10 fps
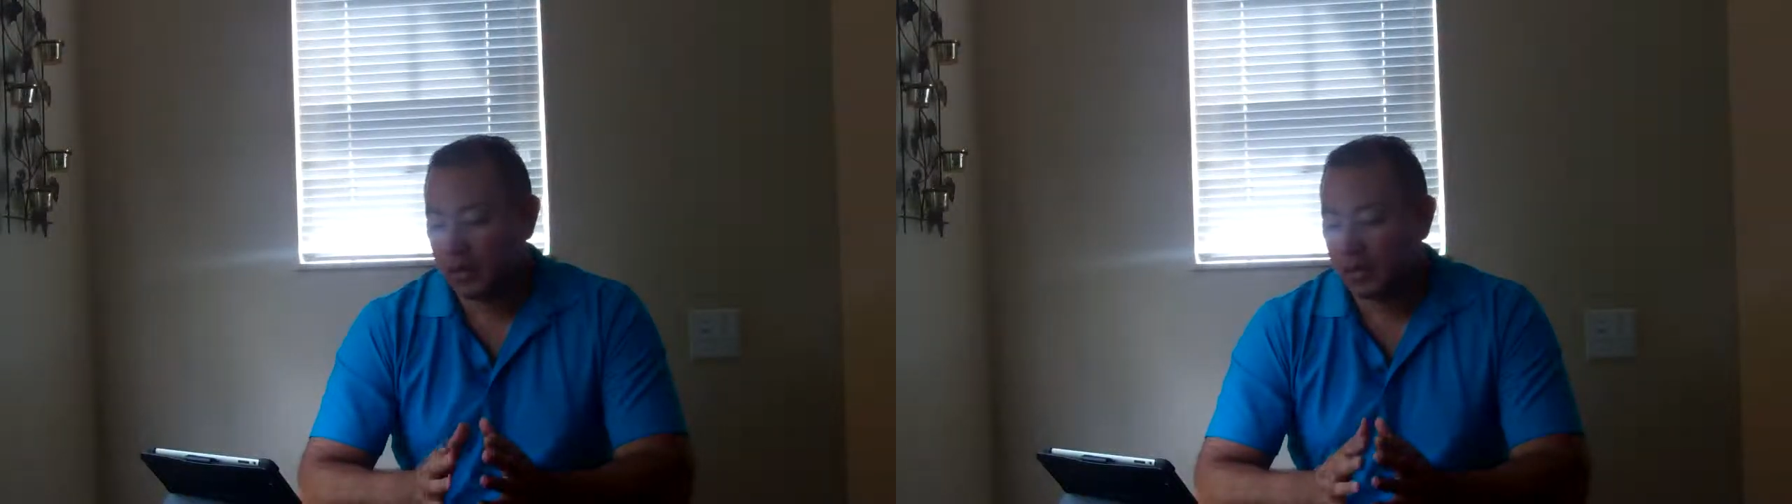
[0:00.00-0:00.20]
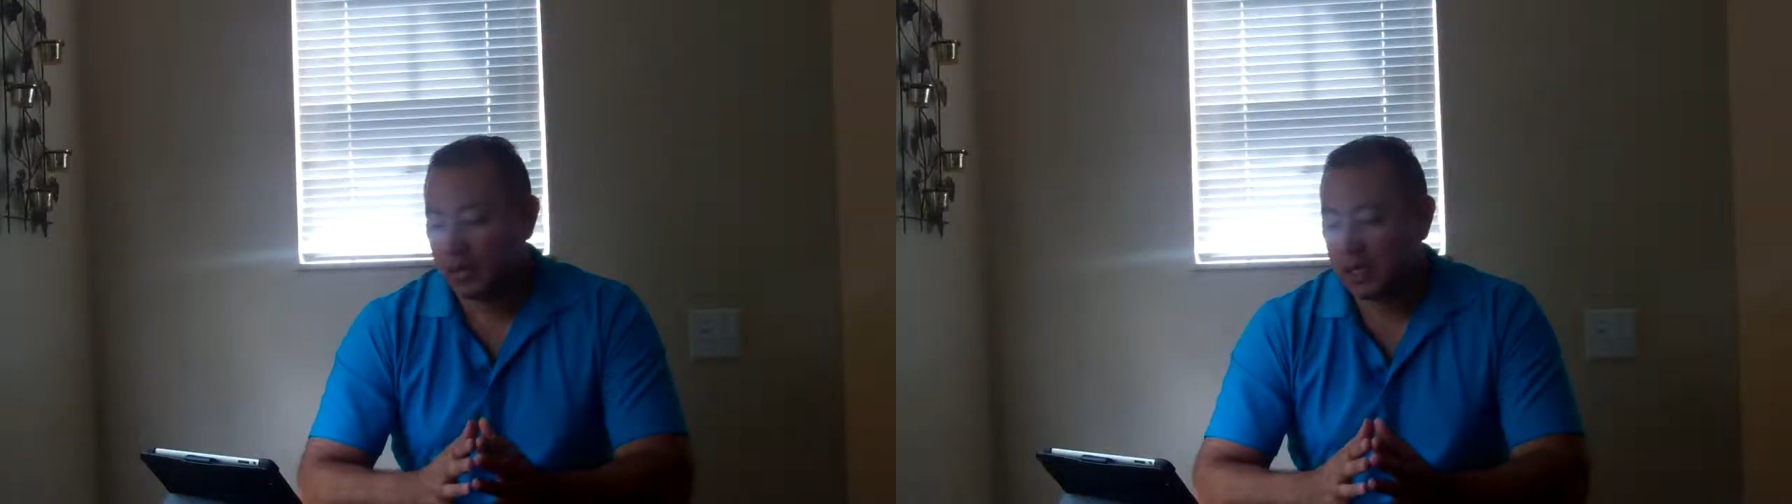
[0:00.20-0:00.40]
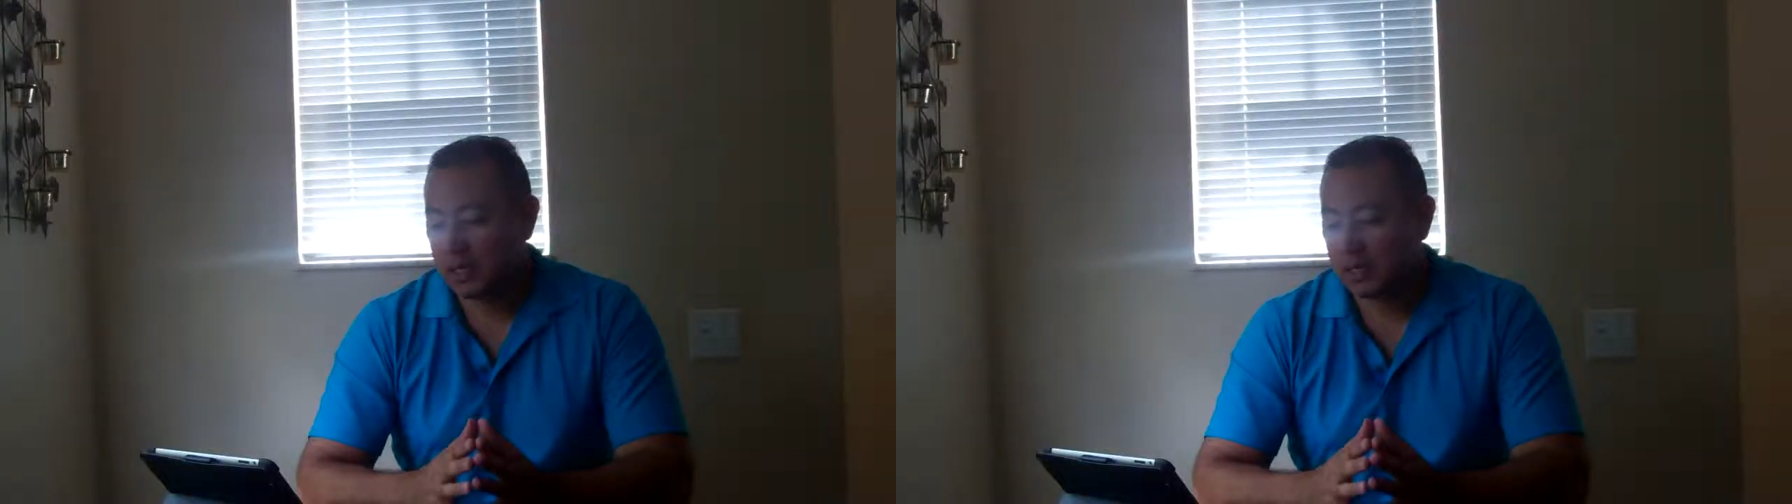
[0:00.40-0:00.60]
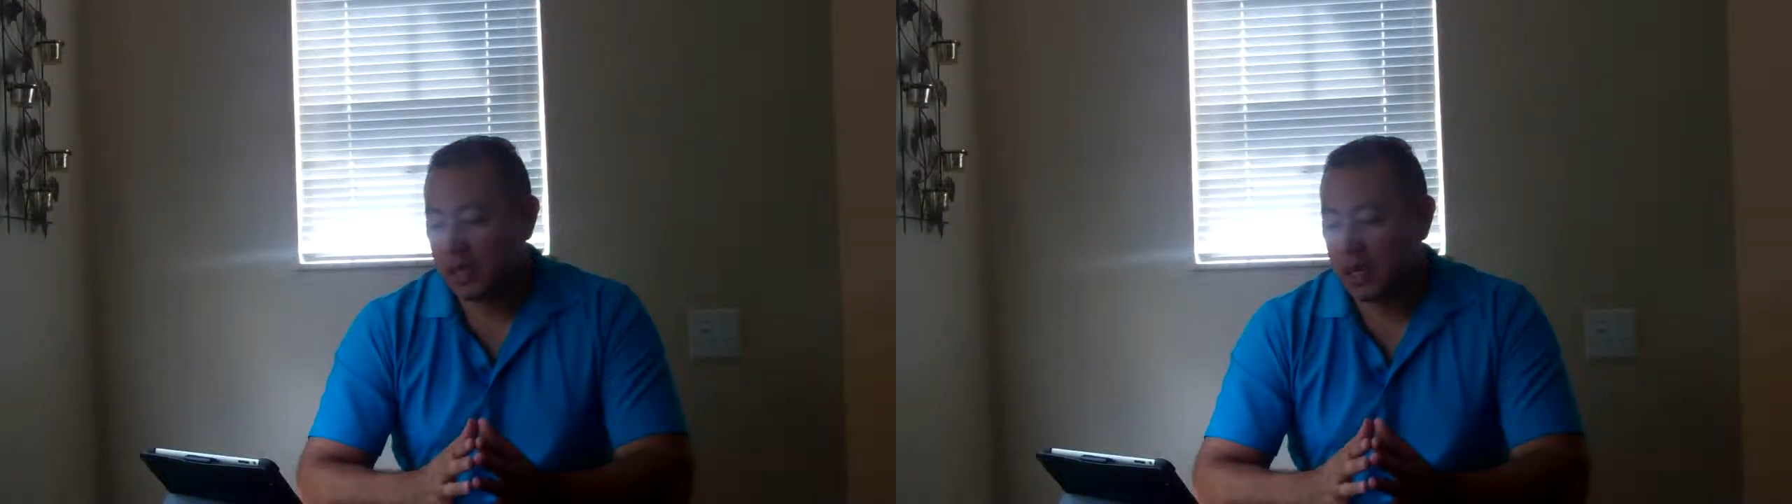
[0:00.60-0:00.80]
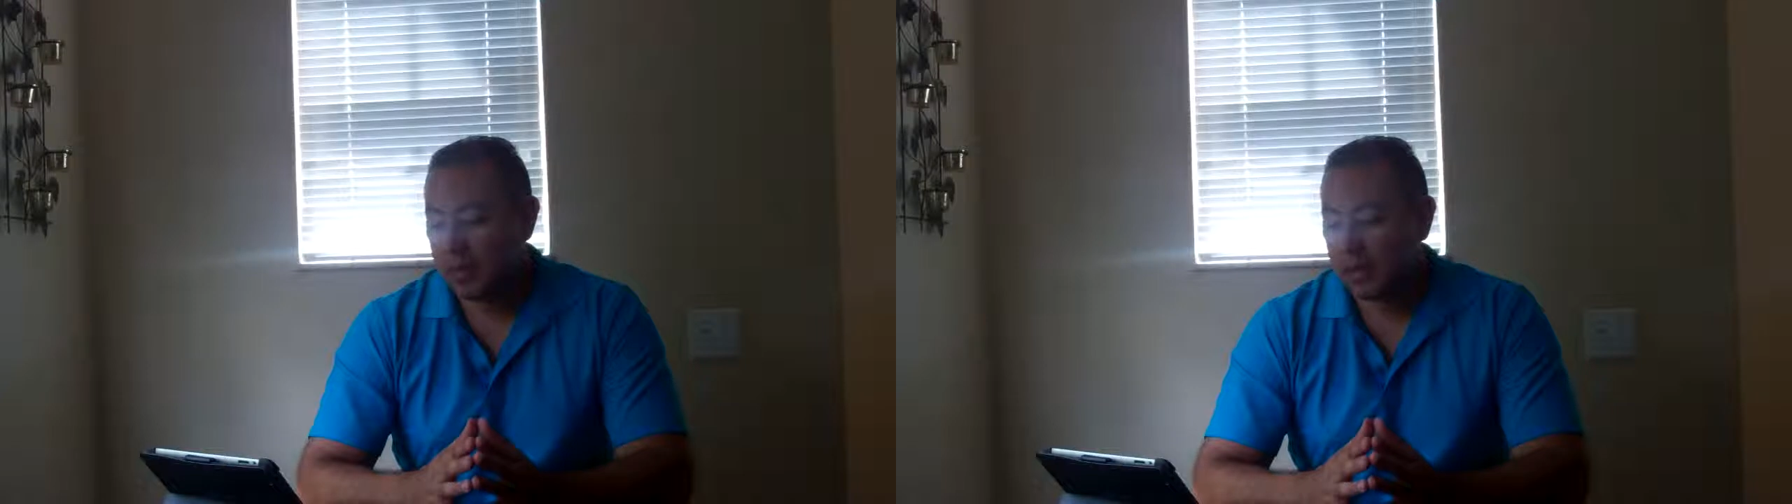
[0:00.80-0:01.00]
Let's say the
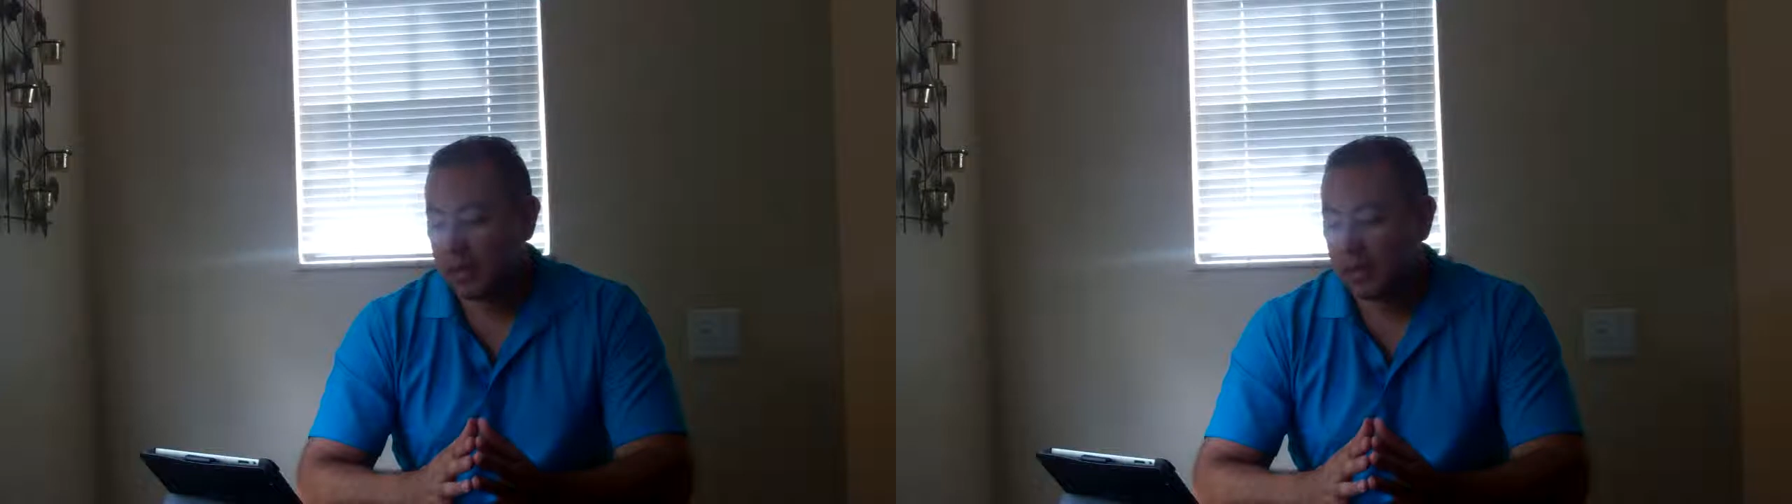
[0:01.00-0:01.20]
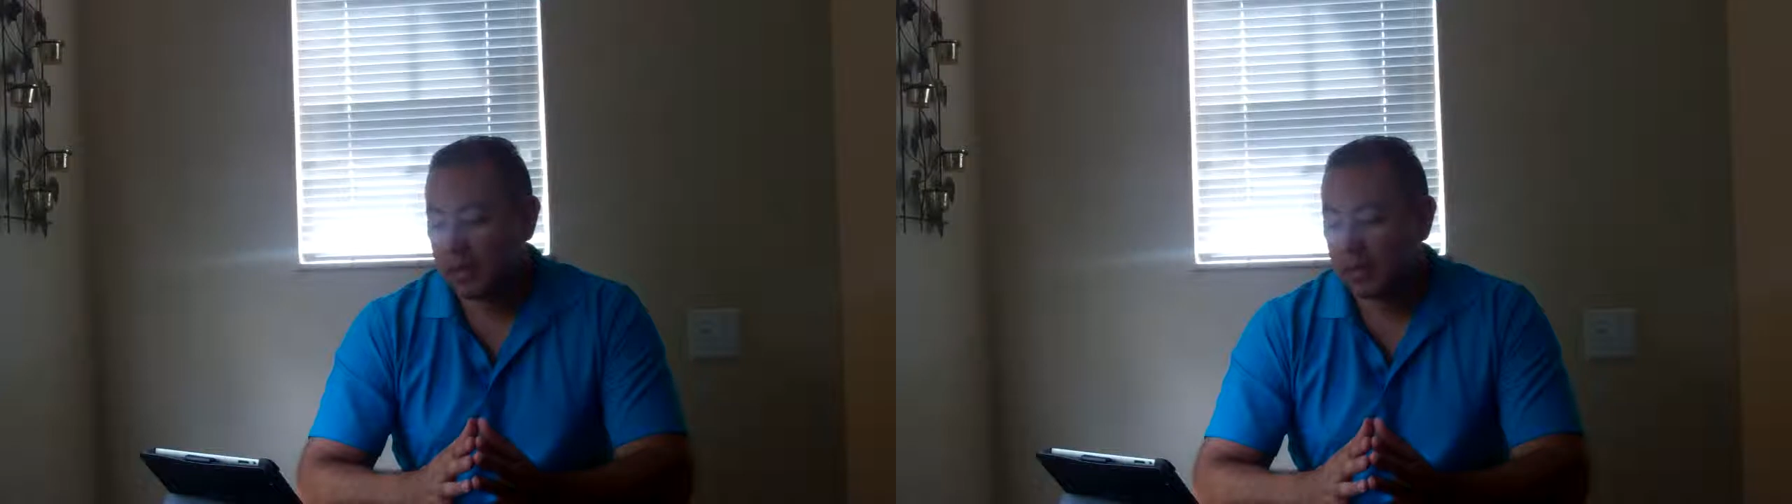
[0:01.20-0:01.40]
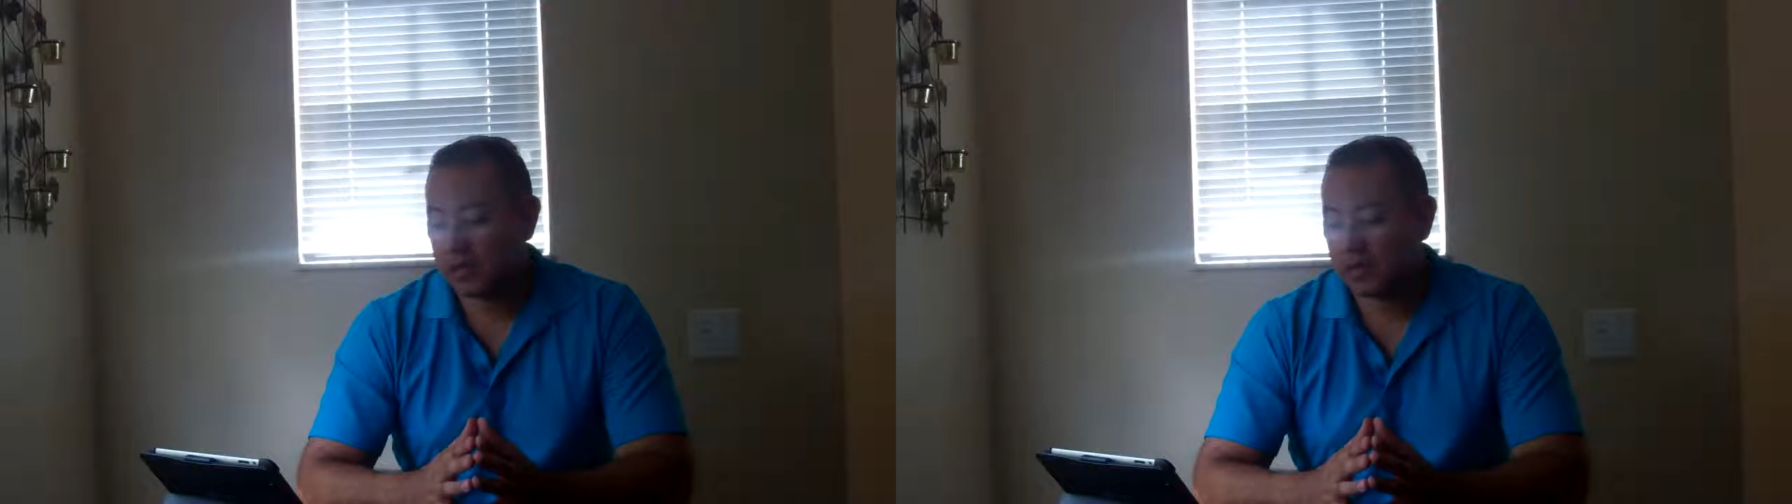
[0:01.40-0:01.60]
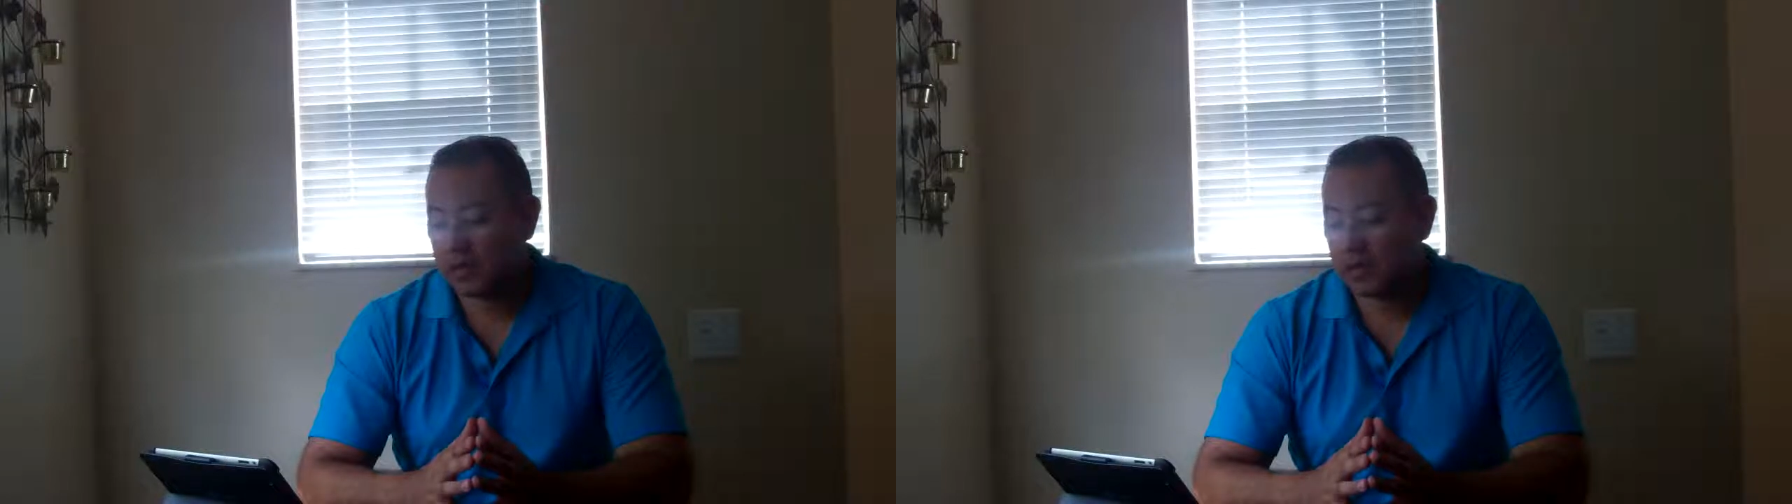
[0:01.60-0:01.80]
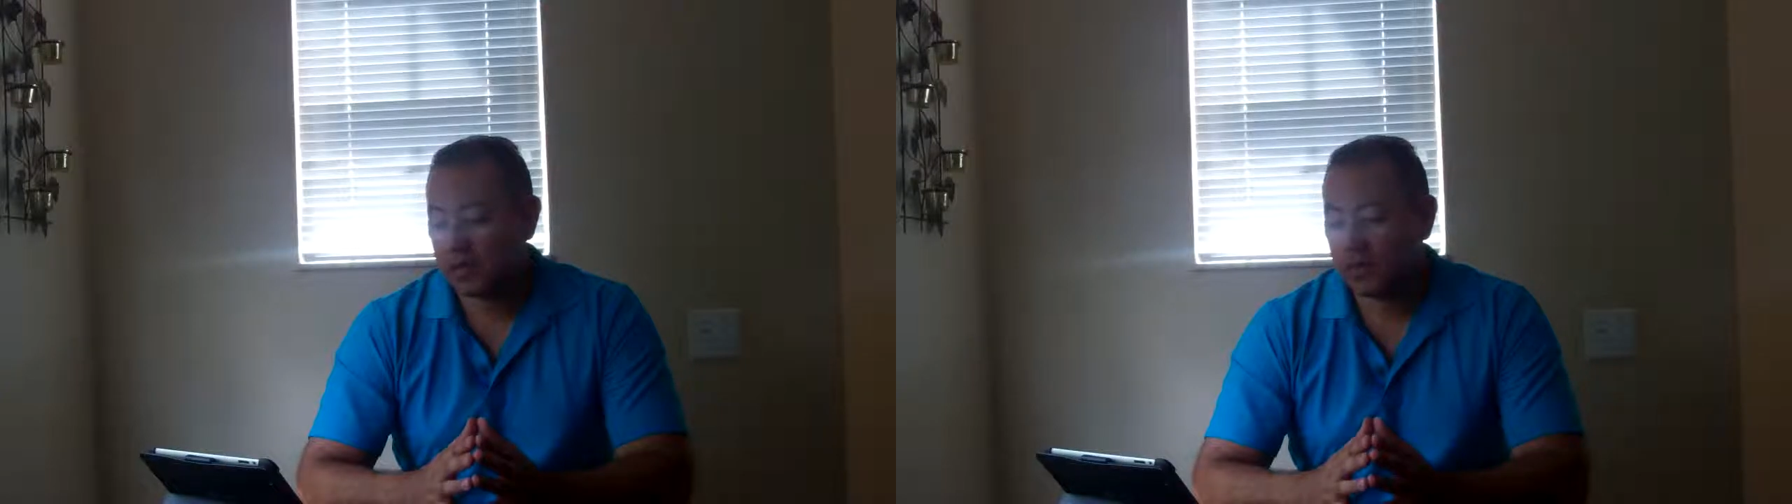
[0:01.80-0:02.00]
topic
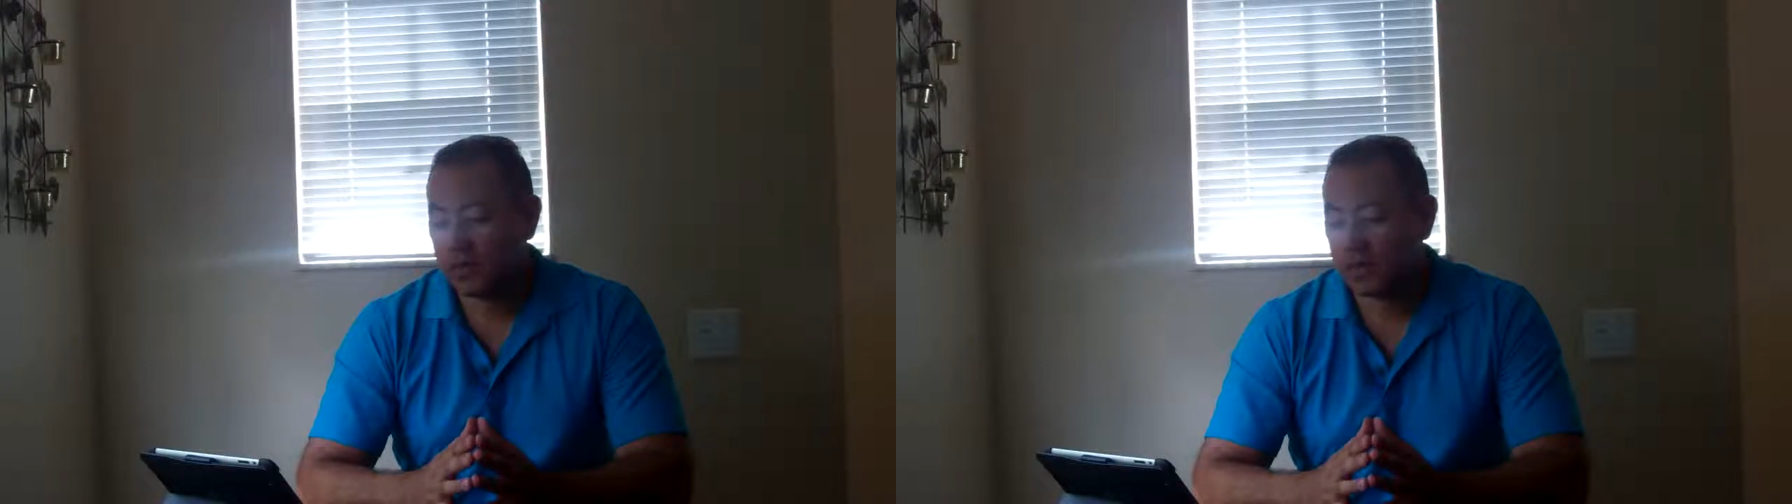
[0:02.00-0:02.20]
is to